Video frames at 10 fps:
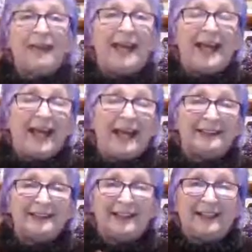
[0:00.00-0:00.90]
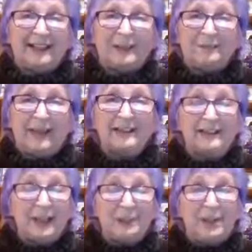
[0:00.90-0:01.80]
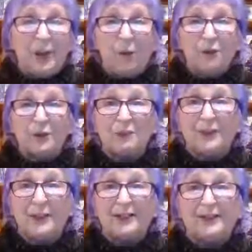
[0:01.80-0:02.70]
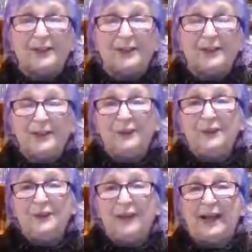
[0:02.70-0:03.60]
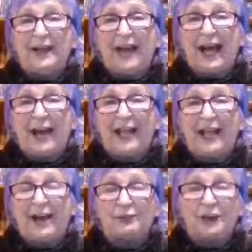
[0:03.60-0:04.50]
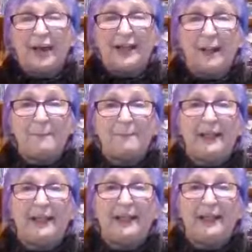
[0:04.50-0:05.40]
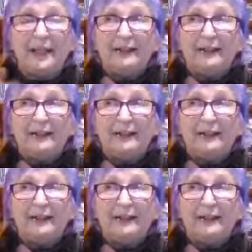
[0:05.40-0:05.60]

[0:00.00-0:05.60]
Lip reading: And that's going to be over pretty soon after I get my,